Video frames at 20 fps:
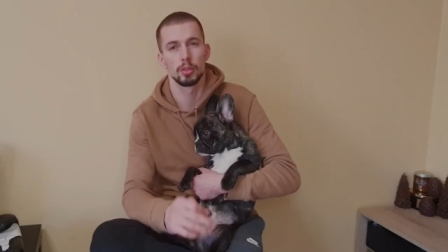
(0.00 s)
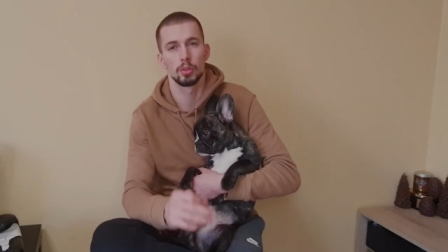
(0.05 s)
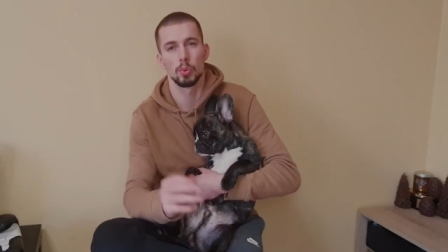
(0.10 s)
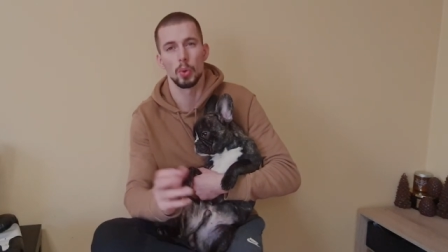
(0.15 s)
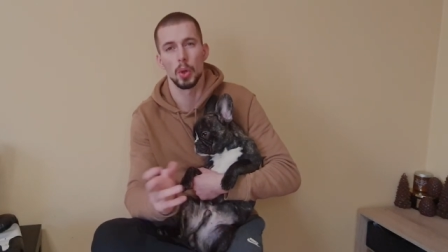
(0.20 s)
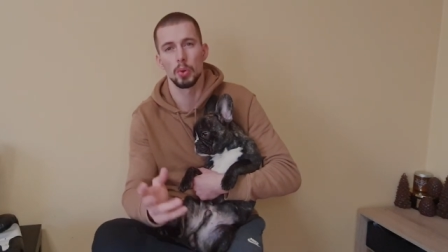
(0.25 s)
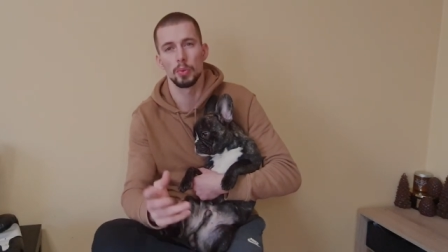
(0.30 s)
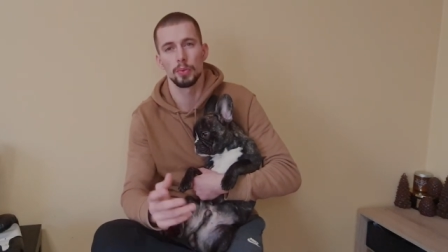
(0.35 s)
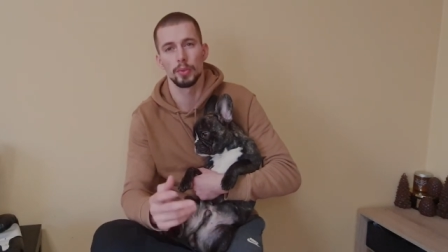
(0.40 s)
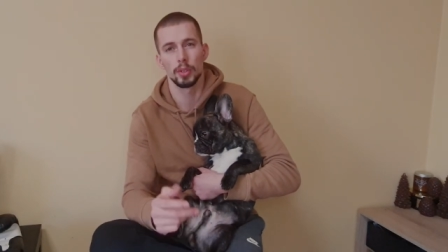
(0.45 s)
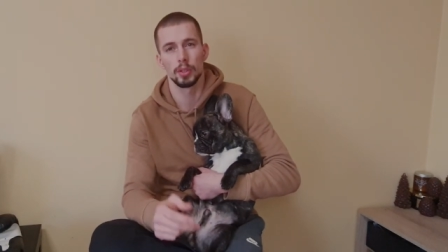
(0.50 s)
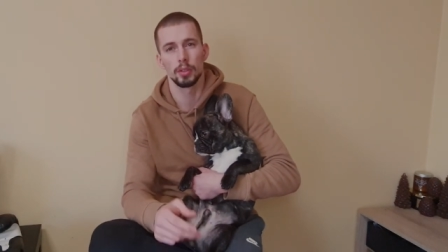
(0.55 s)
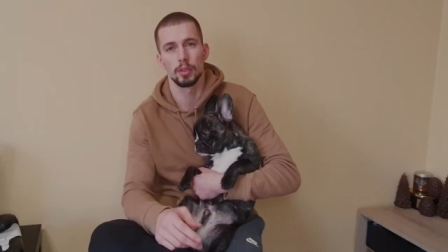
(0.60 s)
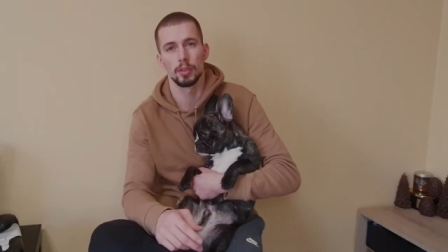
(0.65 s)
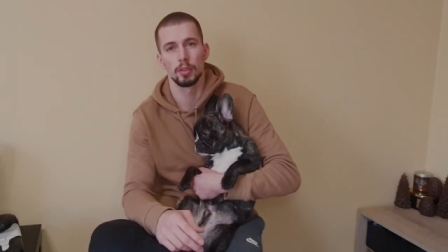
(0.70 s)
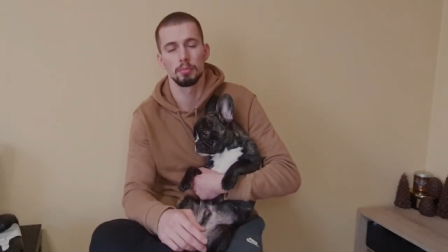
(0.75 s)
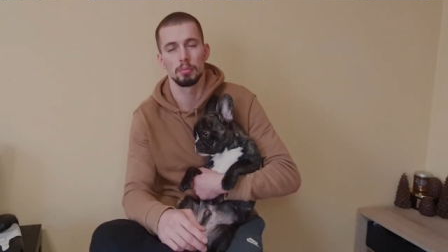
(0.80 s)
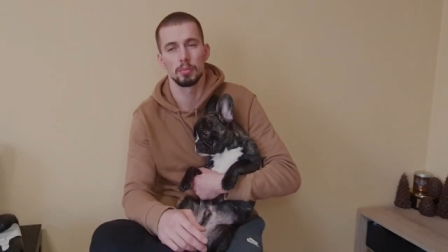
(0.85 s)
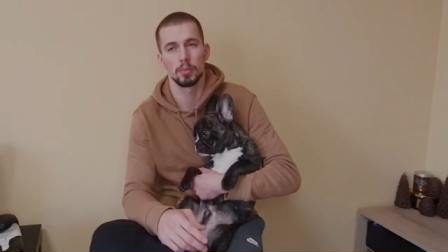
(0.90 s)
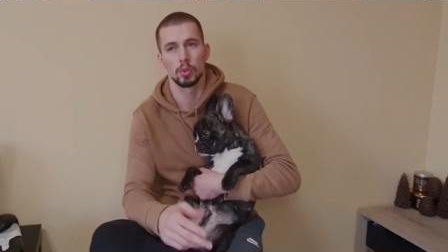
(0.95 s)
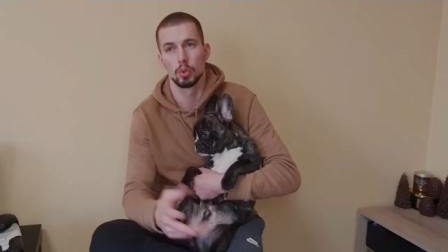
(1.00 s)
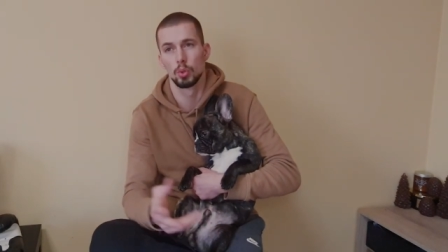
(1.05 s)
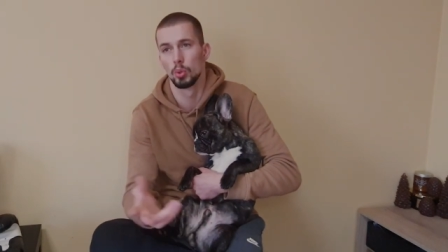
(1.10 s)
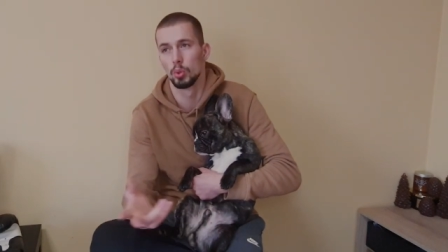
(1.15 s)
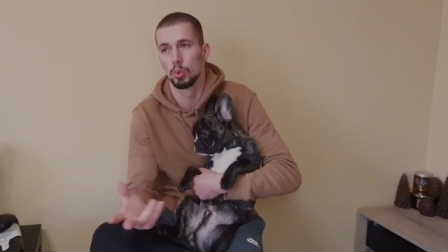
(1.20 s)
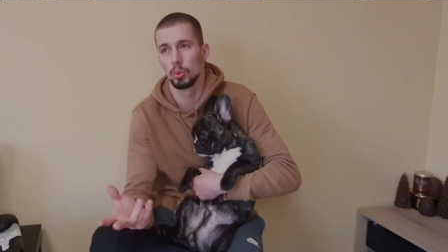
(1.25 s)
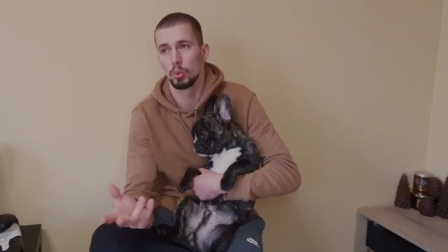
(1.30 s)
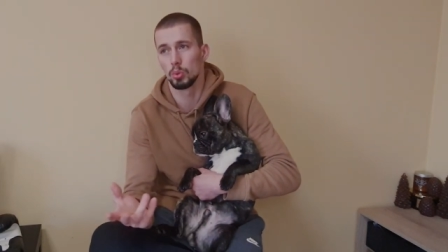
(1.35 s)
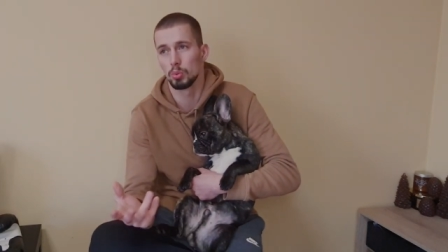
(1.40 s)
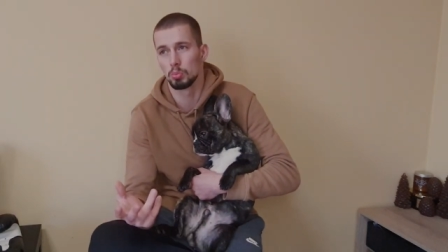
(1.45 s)

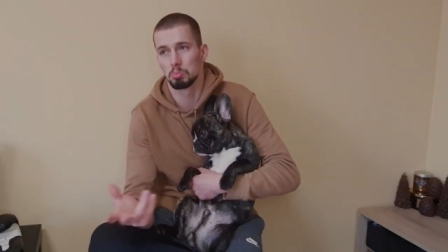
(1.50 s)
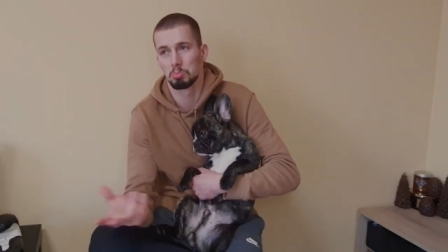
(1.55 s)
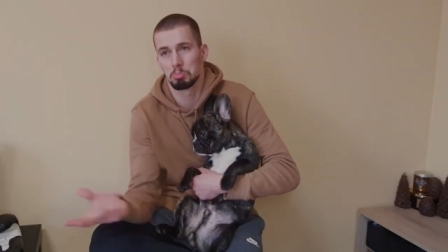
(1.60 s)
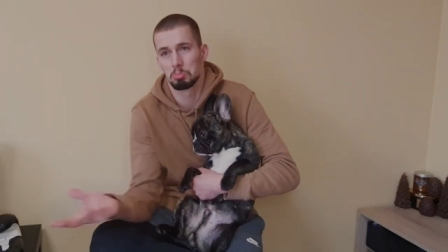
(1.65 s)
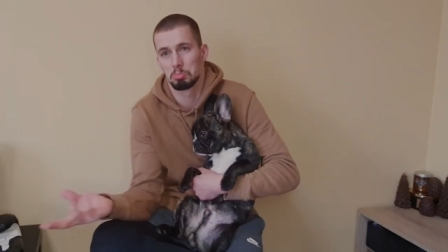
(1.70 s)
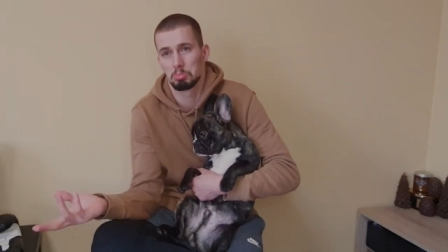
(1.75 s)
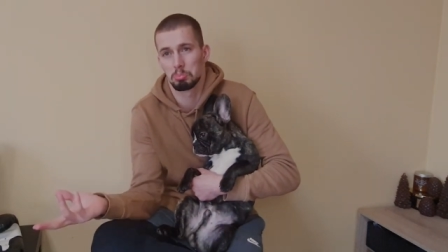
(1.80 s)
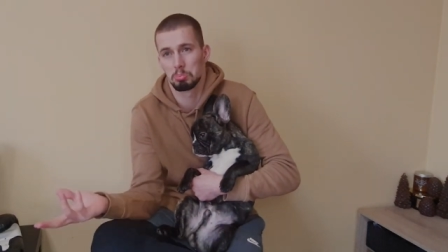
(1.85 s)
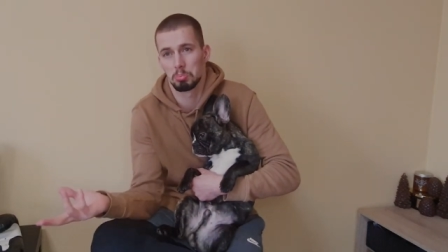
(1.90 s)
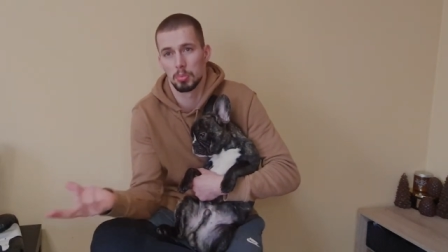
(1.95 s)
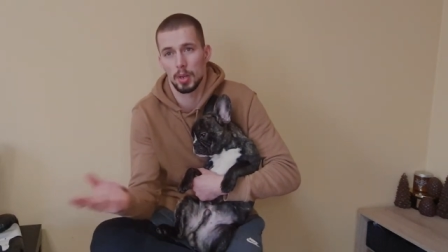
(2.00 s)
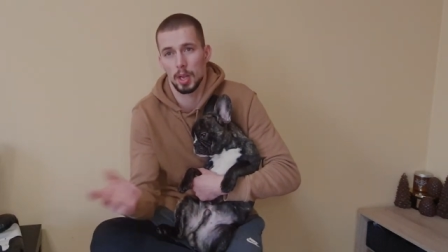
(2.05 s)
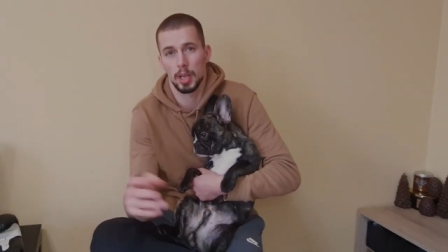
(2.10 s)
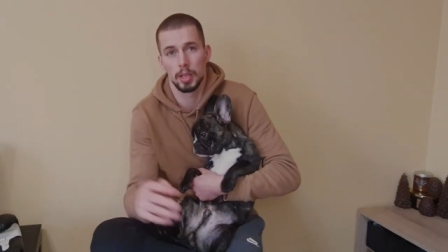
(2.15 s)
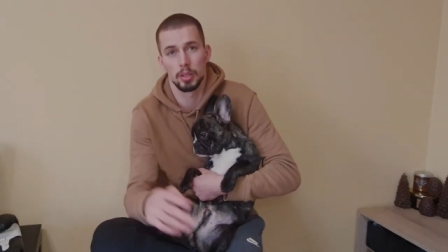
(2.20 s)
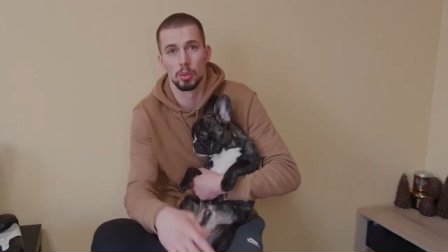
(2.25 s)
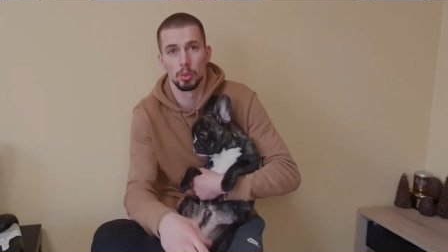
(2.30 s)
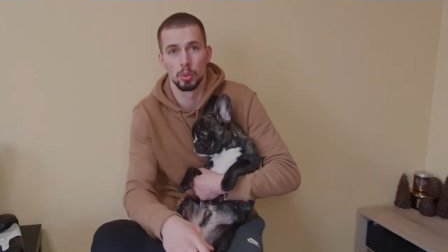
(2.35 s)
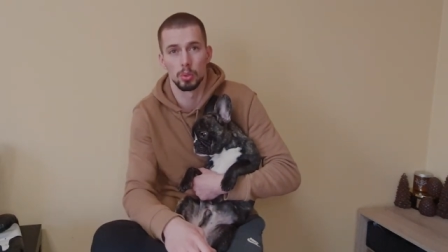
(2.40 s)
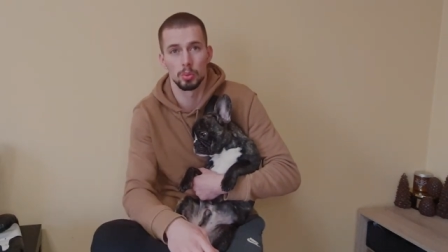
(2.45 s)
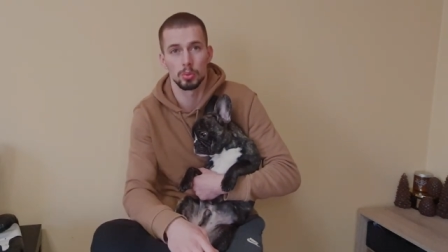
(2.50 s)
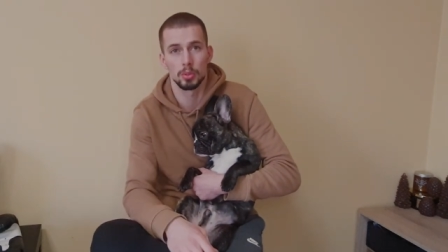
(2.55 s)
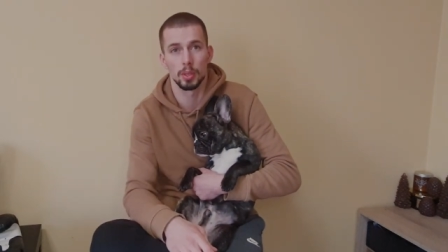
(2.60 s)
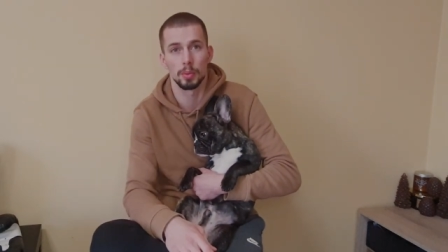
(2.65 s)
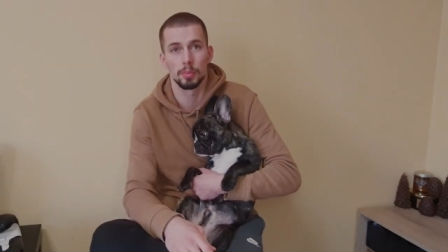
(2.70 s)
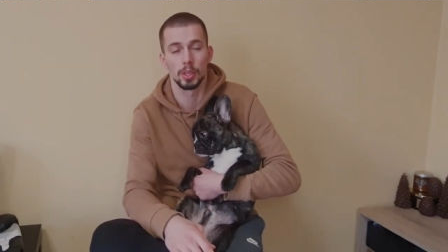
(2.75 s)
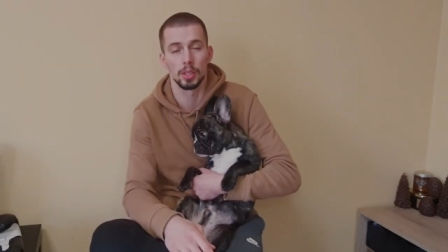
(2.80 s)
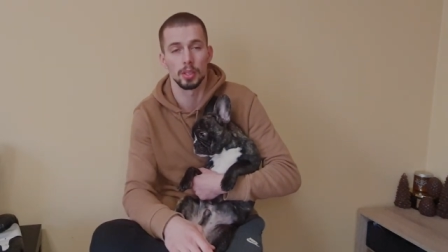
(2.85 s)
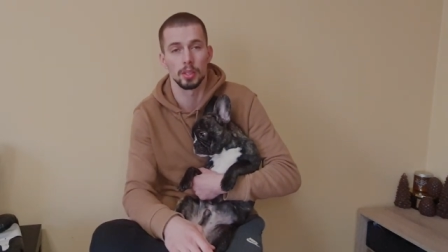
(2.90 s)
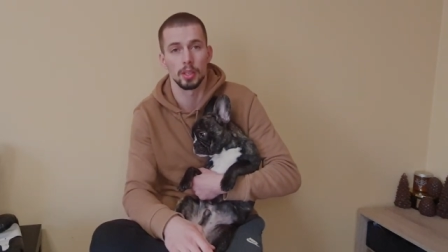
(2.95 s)
12-2, I don't know,
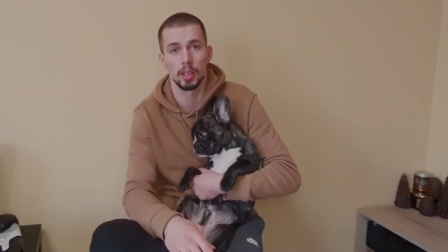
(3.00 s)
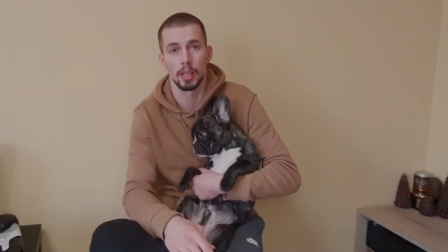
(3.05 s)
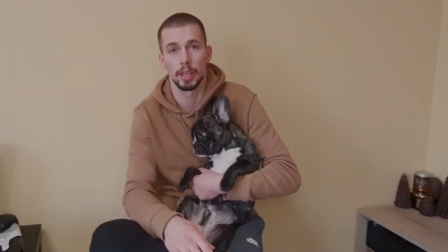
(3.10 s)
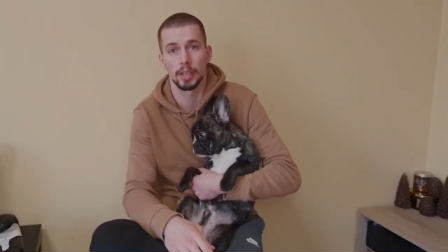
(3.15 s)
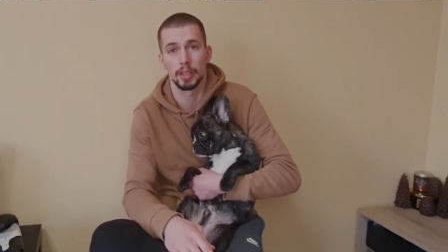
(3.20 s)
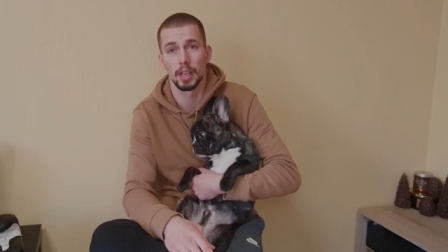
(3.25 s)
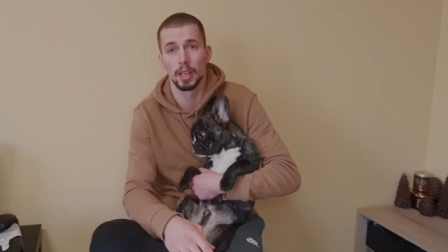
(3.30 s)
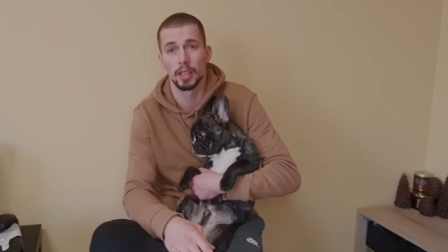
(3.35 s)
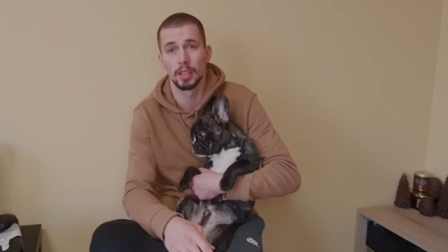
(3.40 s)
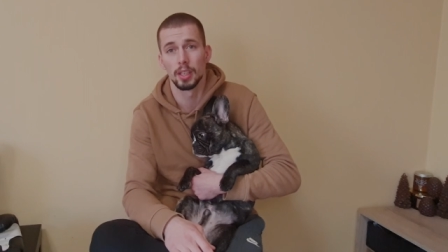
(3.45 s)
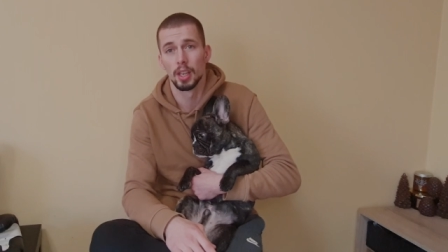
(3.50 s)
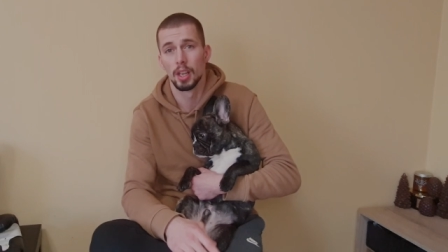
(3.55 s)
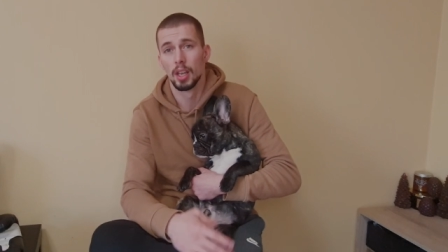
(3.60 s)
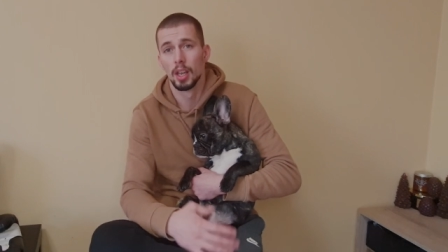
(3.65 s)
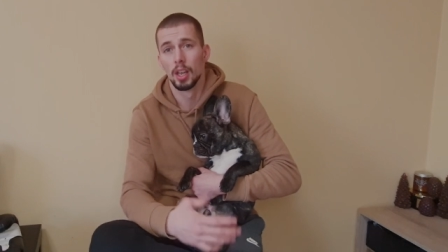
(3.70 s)
something like that,